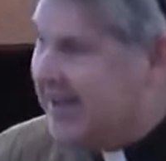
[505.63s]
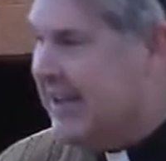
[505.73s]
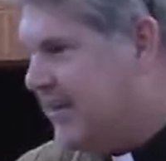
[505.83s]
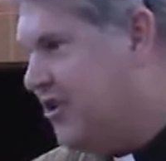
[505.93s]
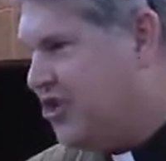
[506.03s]

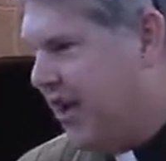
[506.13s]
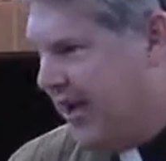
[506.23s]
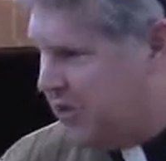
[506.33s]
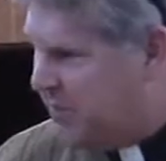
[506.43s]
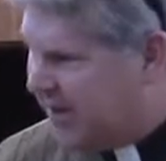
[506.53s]
need to
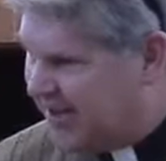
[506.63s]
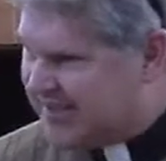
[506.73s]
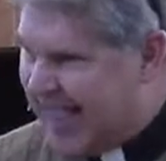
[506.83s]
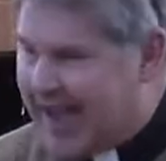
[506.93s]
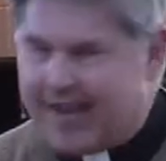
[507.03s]
change, because
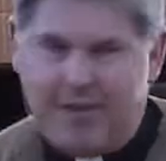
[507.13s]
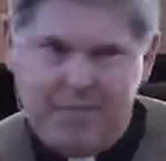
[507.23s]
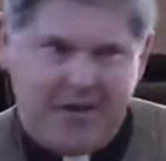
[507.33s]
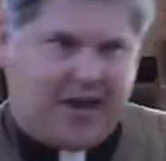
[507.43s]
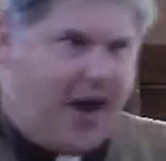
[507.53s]
that can
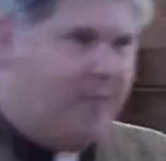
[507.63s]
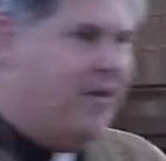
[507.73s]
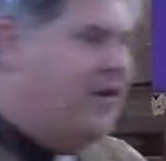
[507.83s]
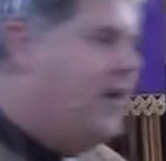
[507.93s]
become